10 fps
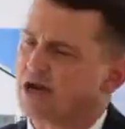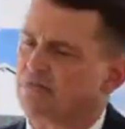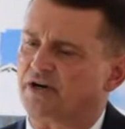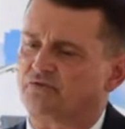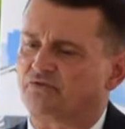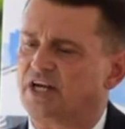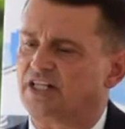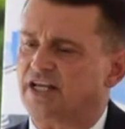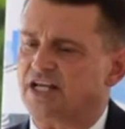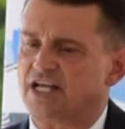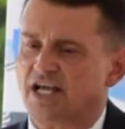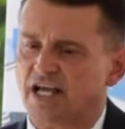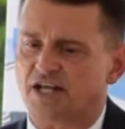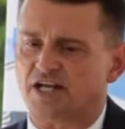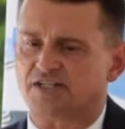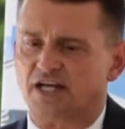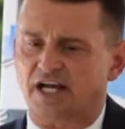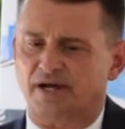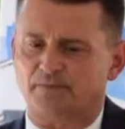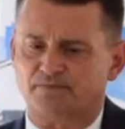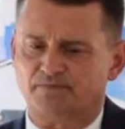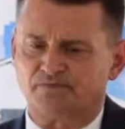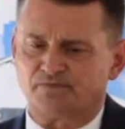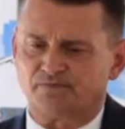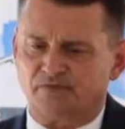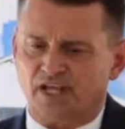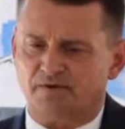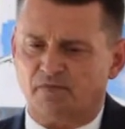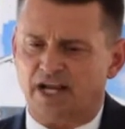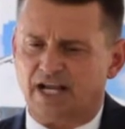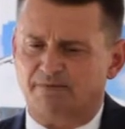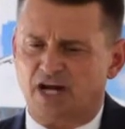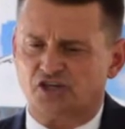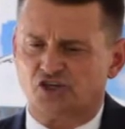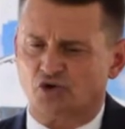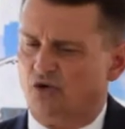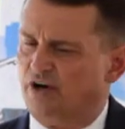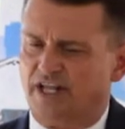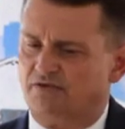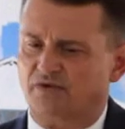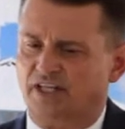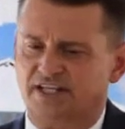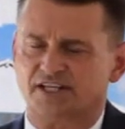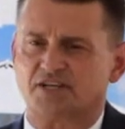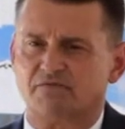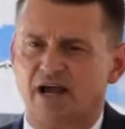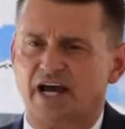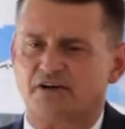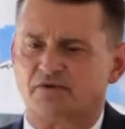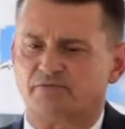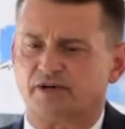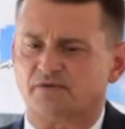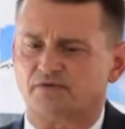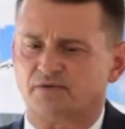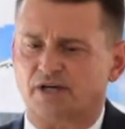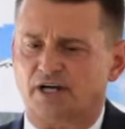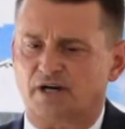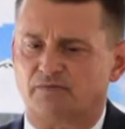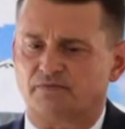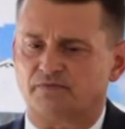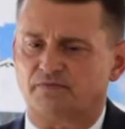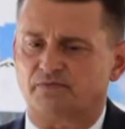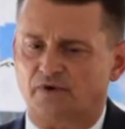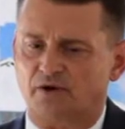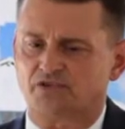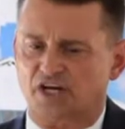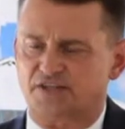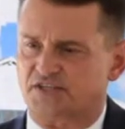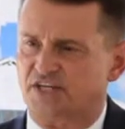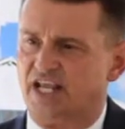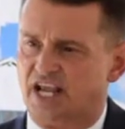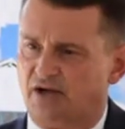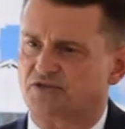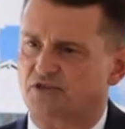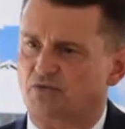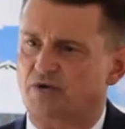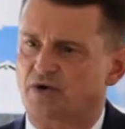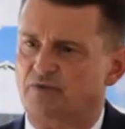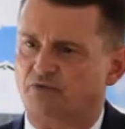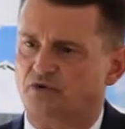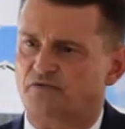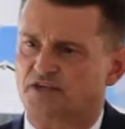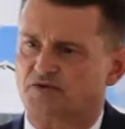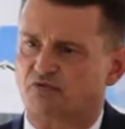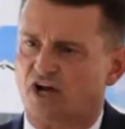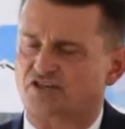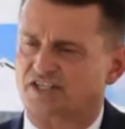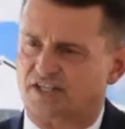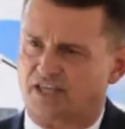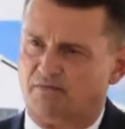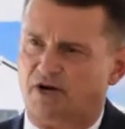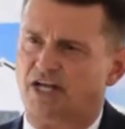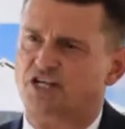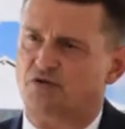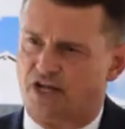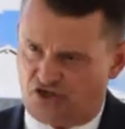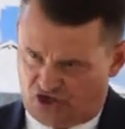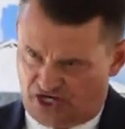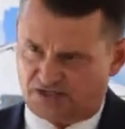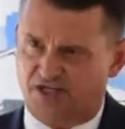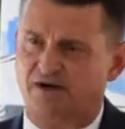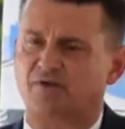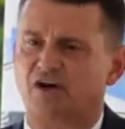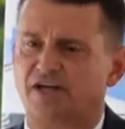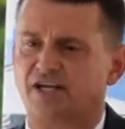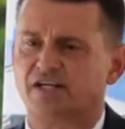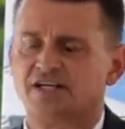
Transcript: But really, and Mike, I'm not sure, and it really doesn't matter, but I was on the City Council when we approved this project. I think, Mike, you had just come on